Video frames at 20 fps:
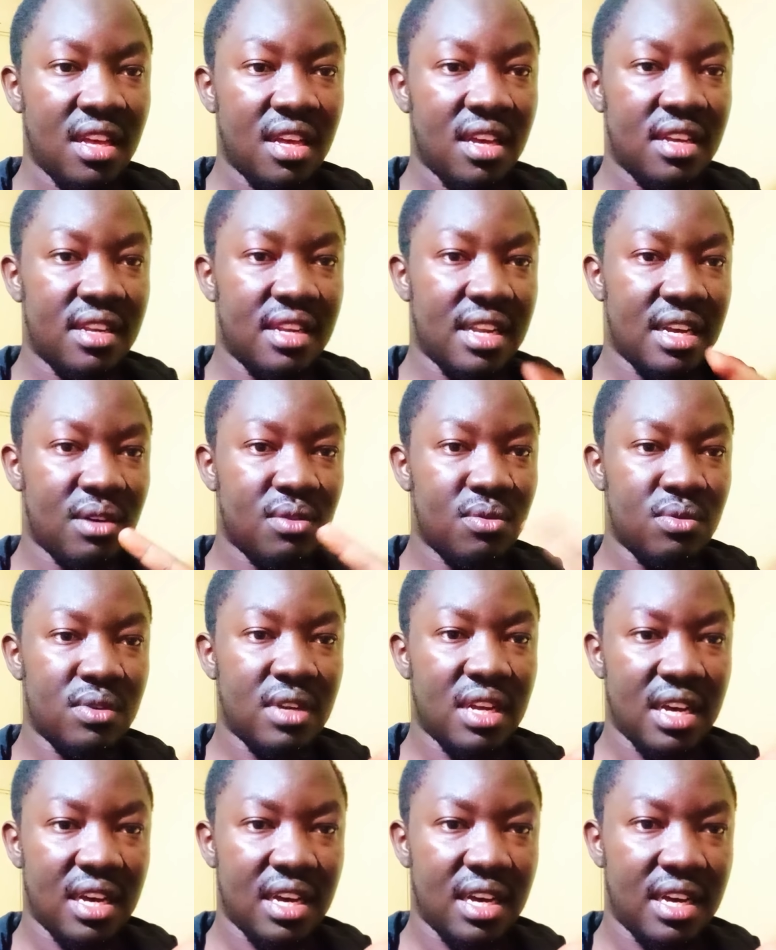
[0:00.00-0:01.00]
na
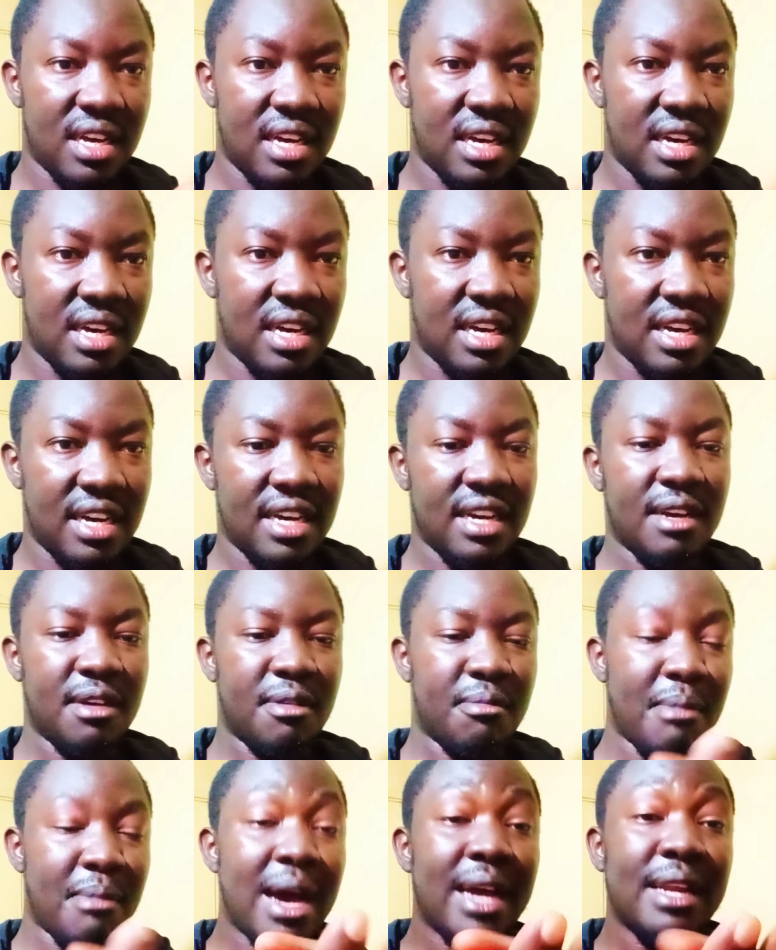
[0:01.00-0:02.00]
kuna
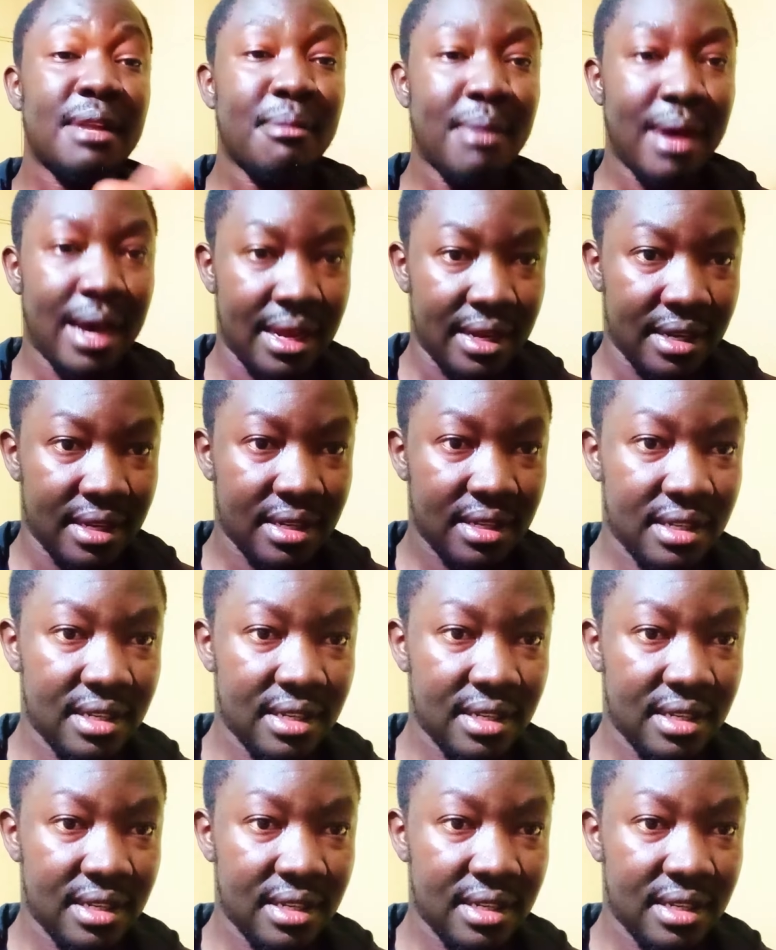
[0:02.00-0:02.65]
Badman.